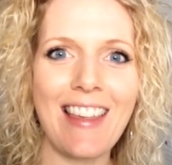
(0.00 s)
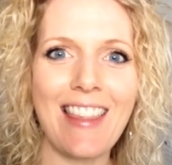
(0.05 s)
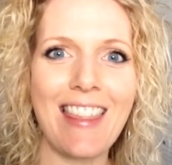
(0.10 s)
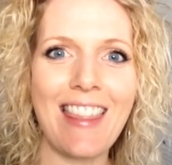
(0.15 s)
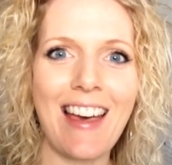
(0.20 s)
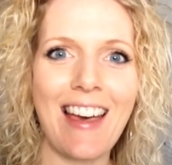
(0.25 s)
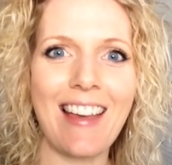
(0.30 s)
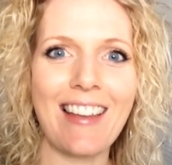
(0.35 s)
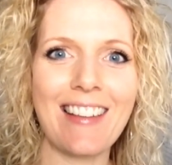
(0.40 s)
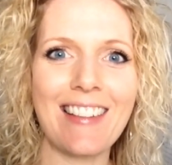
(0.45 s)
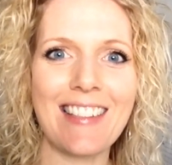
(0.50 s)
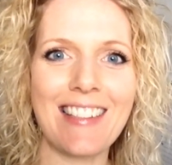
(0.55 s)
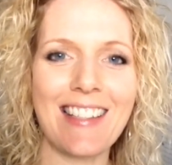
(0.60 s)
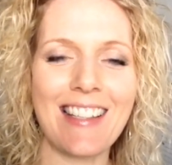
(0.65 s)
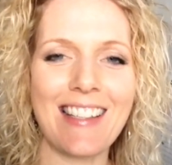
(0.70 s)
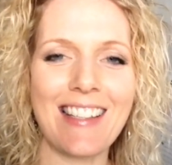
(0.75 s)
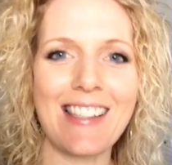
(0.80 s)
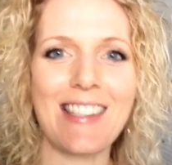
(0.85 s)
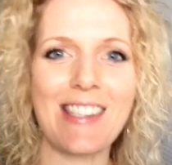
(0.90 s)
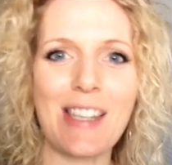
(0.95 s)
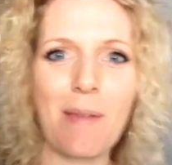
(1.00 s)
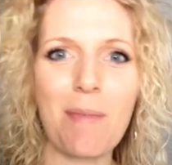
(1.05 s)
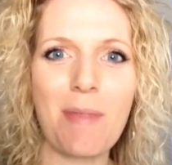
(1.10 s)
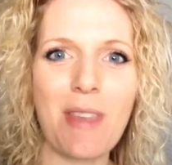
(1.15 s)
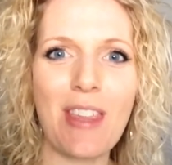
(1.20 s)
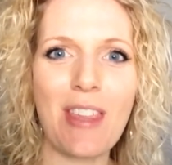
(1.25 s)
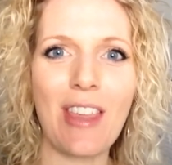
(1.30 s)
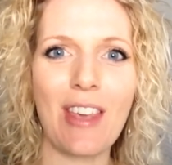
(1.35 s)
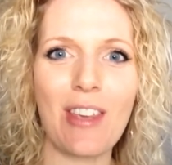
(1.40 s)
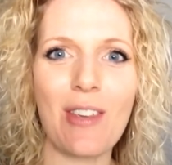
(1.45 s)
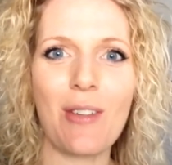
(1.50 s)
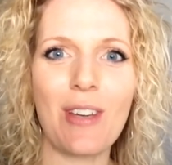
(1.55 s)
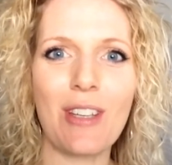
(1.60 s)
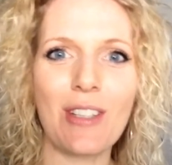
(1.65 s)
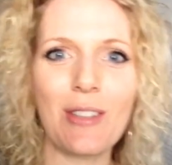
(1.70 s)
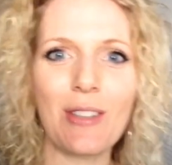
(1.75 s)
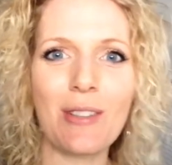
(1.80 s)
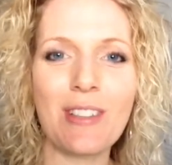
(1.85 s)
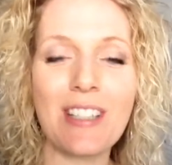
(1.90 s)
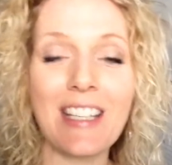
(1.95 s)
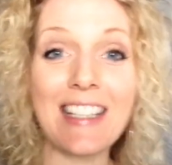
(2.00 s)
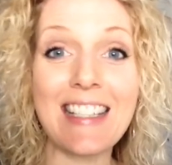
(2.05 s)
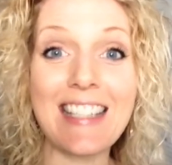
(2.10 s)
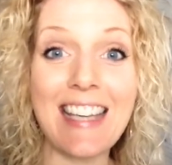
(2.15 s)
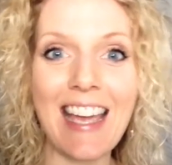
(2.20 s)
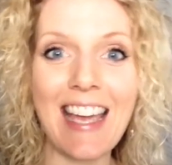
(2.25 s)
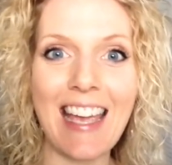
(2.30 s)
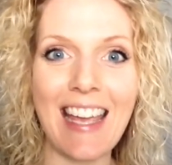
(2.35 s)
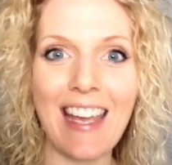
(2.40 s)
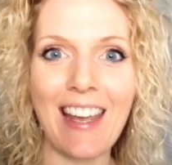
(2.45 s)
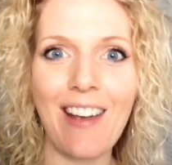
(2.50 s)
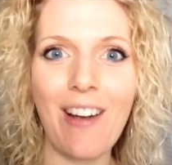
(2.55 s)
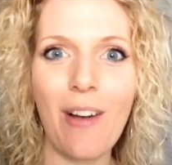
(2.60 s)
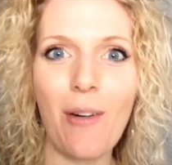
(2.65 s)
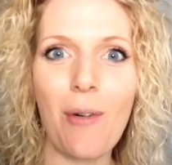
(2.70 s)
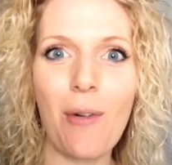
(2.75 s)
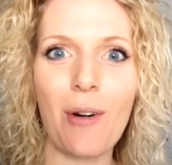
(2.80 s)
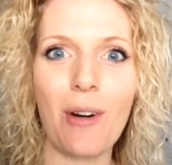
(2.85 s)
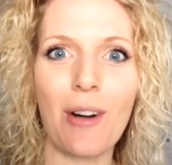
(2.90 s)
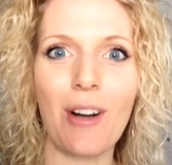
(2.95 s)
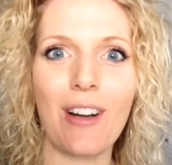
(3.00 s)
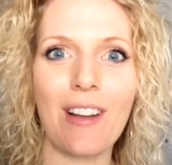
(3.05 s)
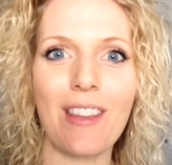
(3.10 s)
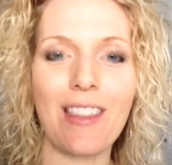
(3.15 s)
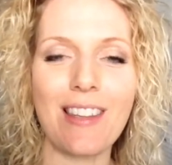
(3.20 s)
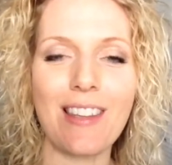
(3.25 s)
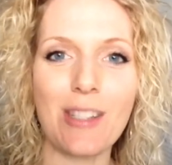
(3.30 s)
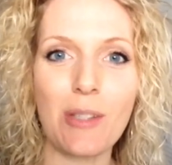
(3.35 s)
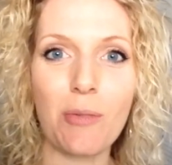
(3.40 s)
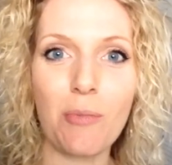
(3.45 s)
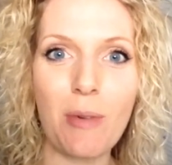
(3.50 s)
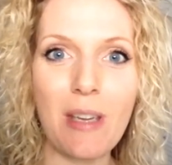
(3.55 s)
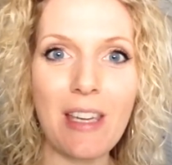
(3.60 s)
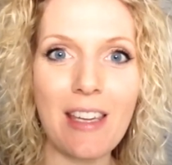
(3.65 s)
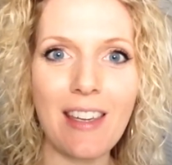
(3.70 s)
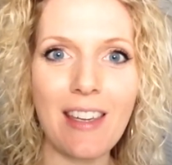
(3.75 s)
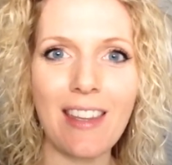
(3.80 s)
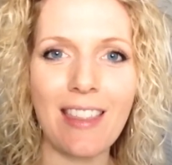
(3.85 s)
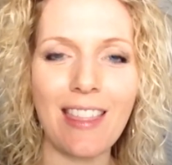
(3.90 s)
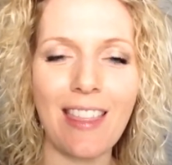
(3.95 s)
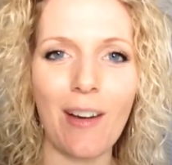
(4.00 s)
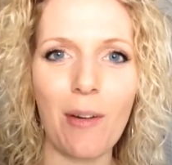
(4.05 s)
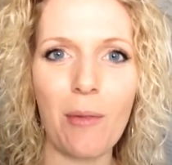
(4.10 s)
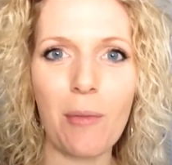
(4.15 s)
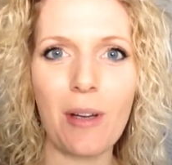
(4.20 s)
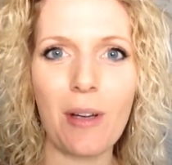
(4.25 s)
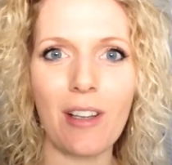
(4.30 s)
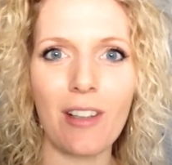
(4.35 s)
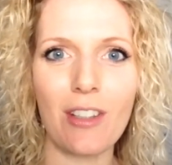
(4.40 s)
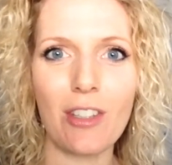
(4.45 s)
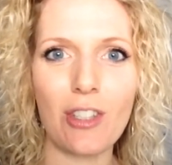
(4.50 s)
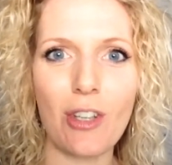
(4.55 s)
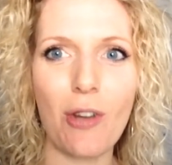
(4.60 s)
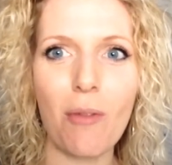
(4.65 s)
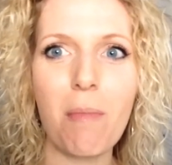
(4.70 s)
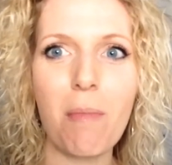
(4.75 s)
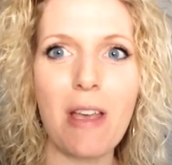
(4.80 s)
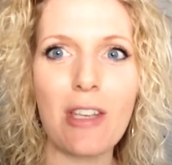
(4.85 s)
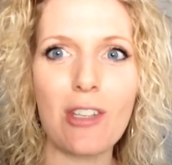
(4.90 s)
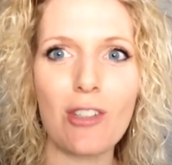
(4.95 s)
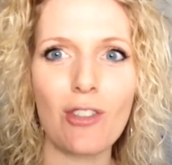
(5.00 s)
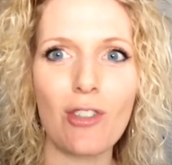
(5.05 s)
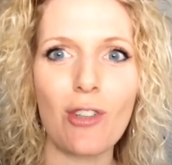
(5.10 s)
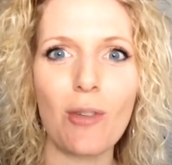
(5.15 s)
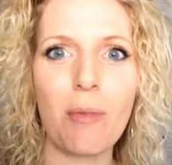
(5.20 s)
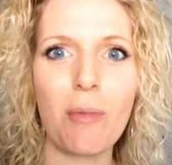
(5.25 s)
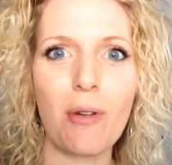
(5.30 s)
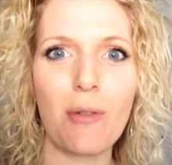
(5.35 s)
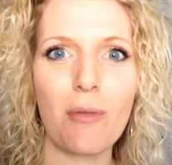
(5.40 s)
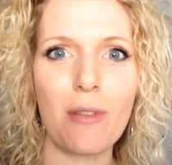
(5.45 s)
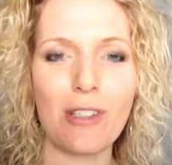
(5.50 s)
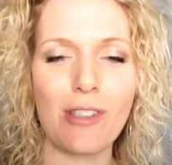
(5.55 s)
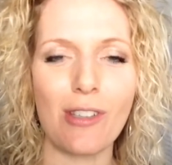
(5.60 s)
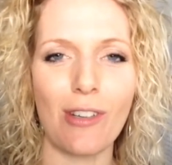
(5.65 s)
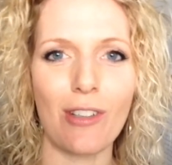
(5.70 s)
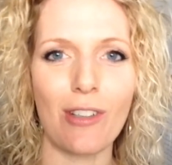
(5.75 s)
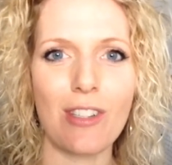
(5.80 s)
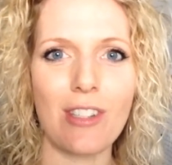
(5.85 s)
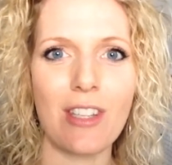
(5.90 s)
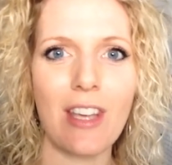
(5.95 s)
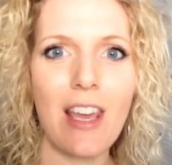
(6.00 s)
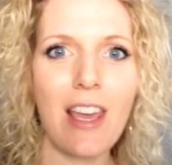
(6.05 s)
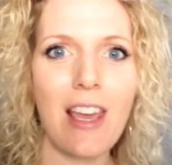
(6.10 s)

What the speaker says: That is something that you can do today or this week that will show measurable results.